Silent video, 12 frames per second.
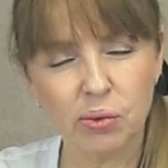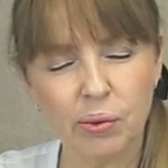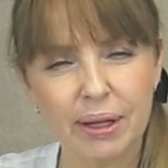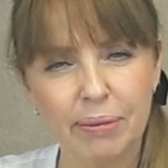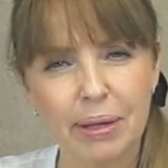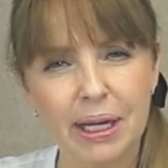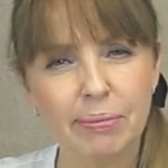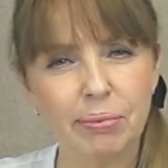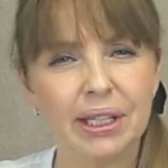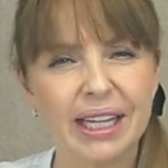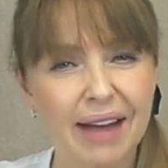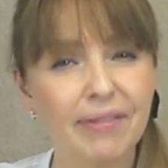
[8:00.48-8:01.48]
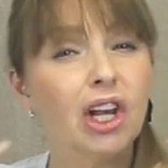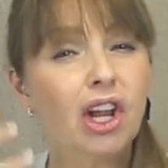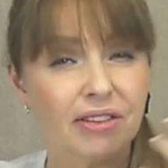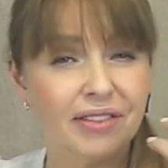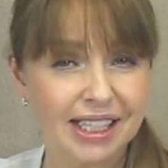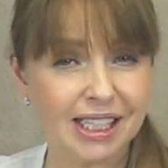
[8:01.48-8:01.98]
with people that have a lot
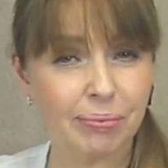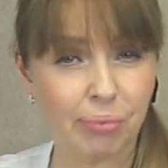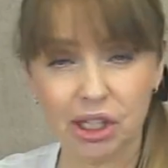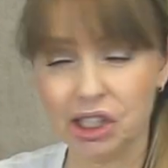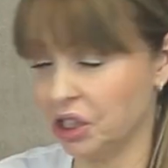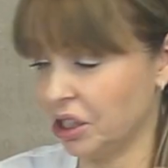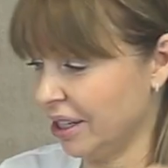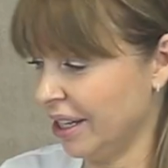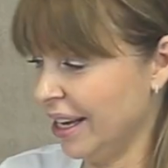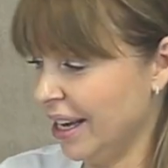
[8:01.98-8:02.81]
of expression.